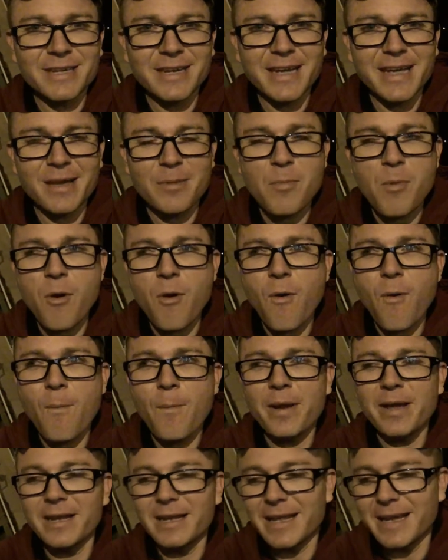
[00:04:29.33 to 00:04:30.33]
I came
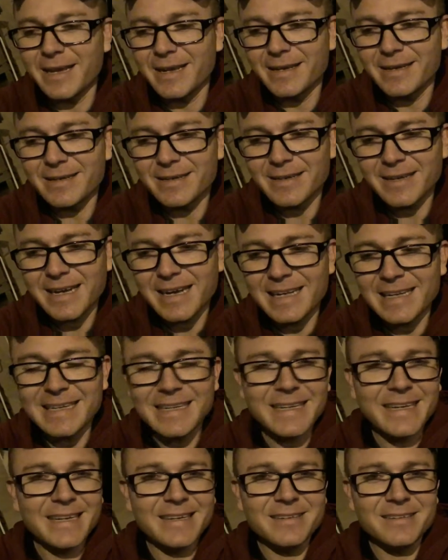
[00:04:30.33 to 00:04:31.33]
home and like
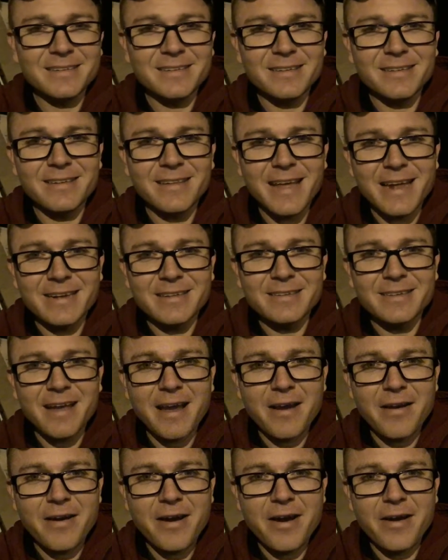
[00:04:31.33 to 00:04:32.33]
cleaned that
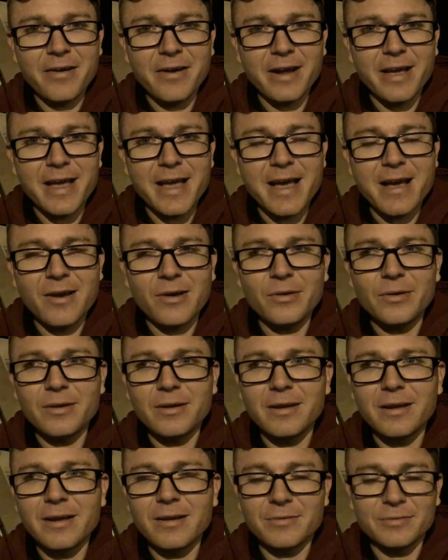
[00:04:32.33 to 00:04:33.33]
entire area out.
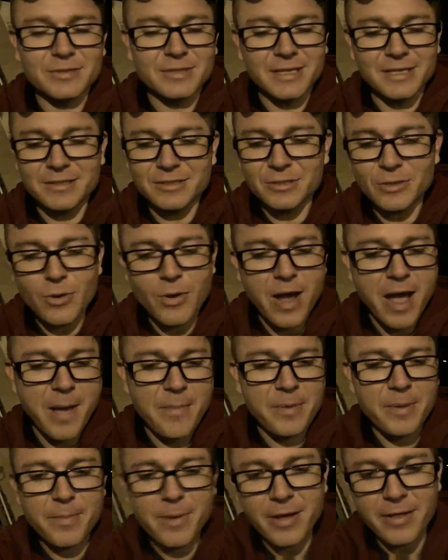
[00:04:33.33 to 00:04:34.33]
I was like so
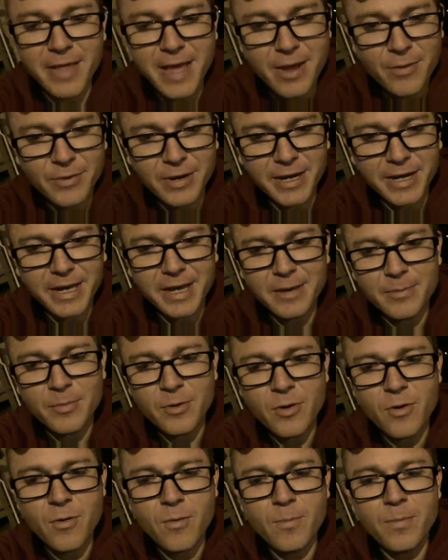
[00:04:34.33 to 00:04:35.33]
happy about that when I came
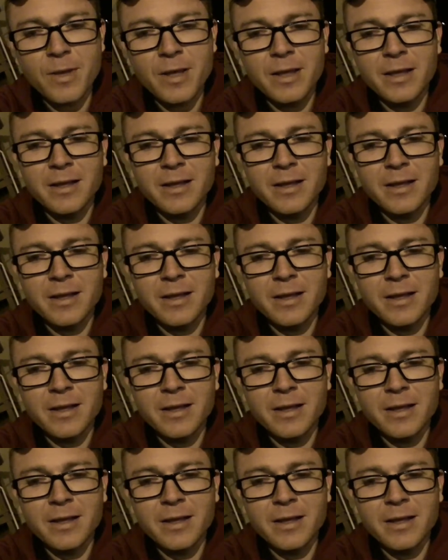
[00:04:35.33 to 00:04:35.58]
home.